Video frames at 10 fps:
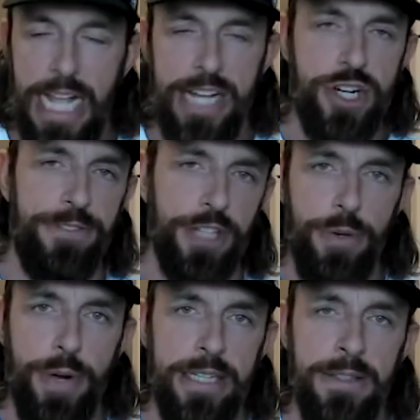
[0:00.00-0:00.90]
and she flew
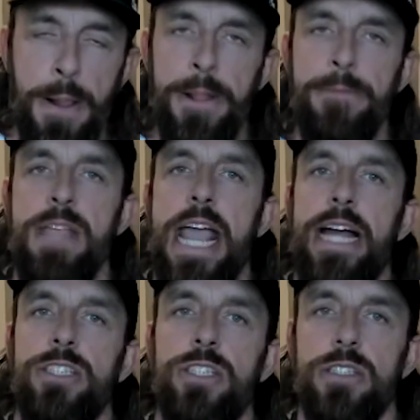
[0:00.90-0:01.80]
in,
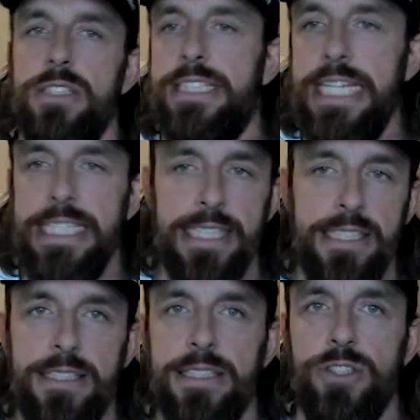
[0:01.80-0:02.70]
and
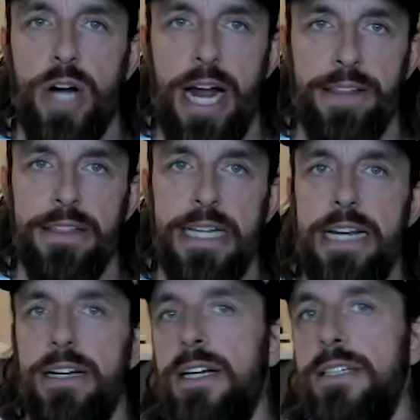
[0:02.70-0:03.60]
seasoned
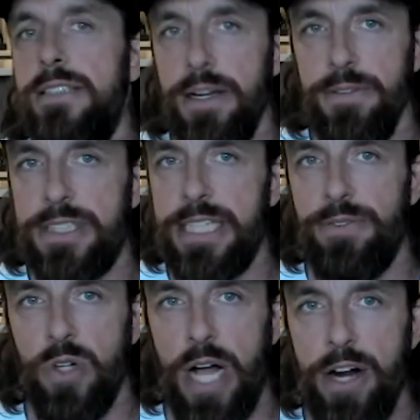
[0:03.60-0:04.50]
triathlete, done
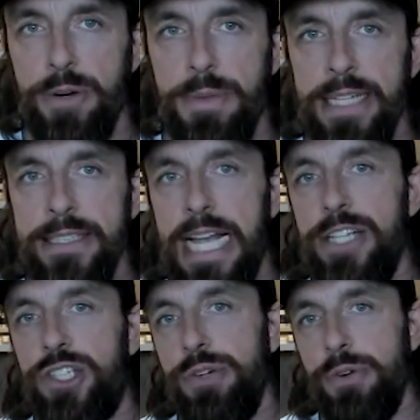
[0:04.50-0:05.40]
several Ironmans.
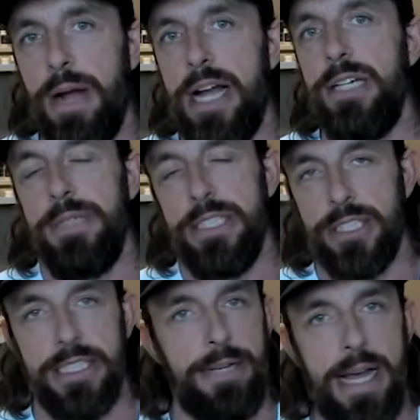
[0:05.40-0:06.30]
And she reminded me,
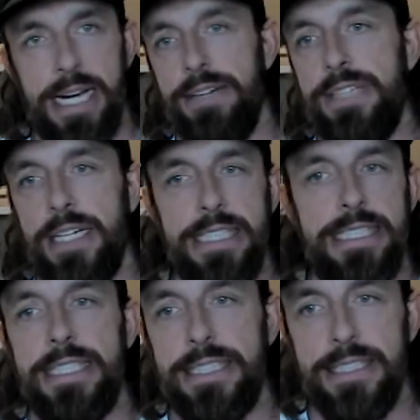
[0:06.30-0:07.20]
she's like, Maddie, I've done
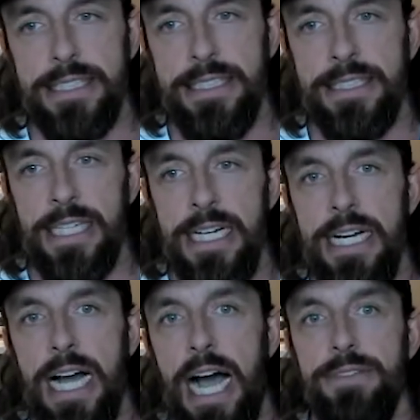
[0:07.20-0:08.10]
these distances.
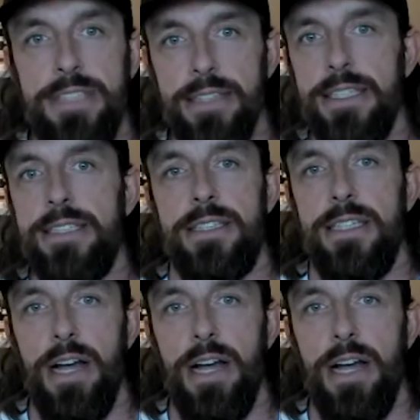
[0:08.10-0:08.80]
I've done this